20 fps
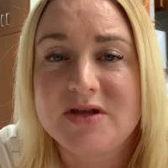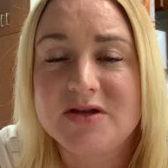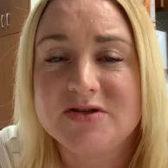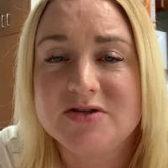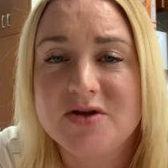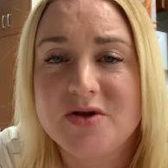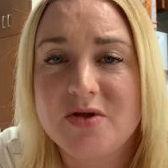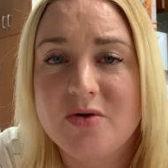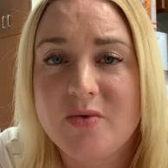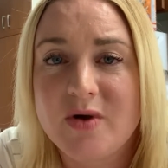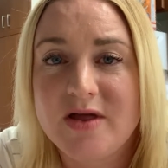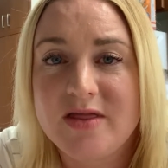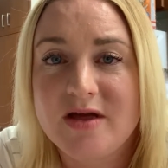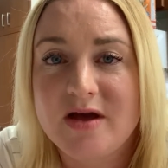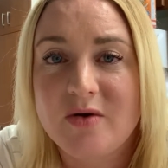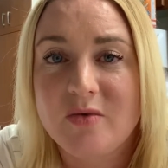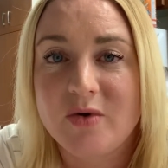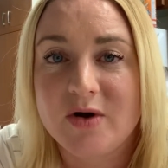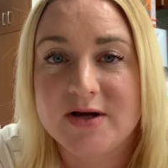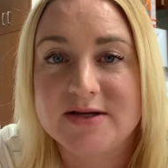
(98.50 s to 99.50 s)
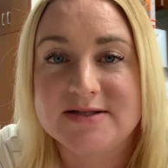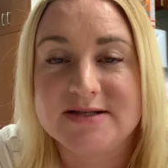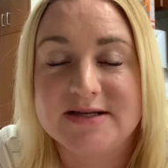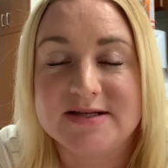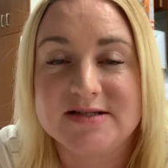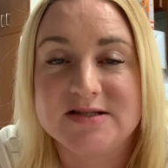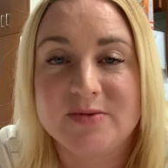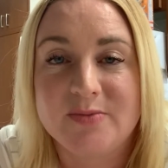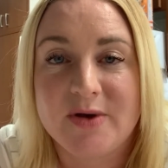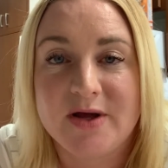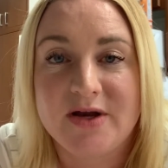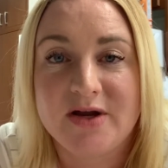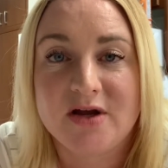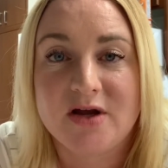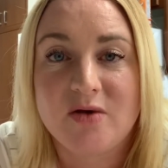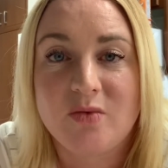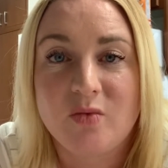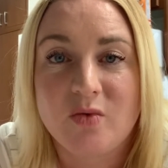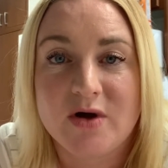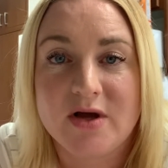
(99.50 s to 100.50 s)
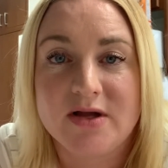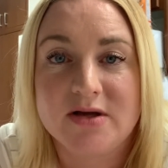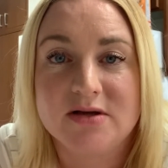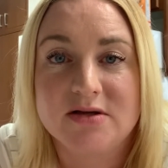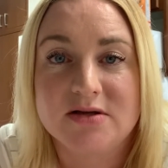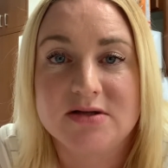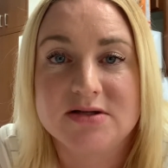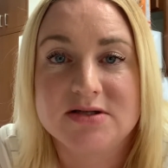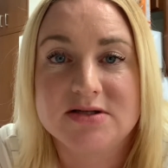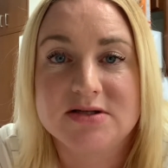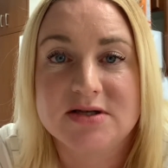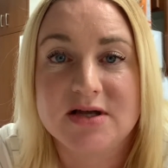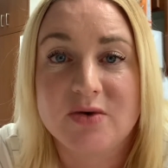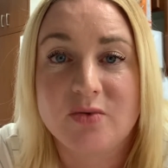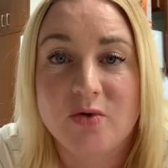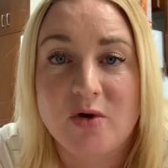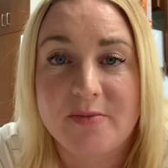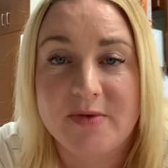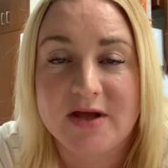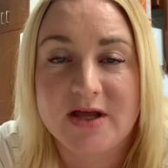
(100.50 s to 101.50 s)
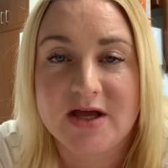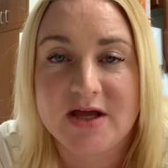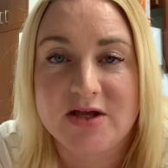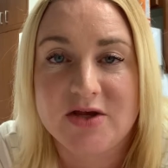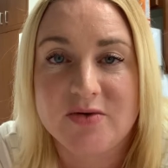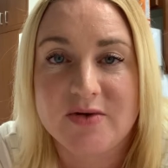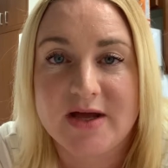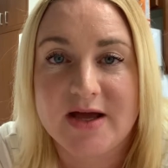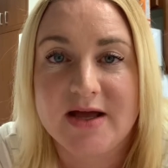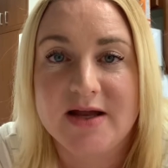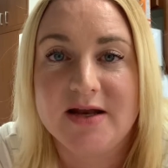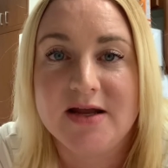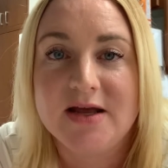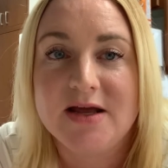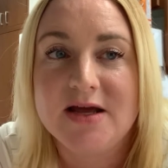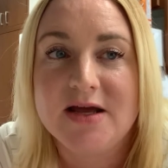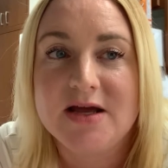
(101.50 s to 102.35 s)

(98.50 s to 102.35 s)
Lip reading: So the way that works is depending on what enrollment kit you get,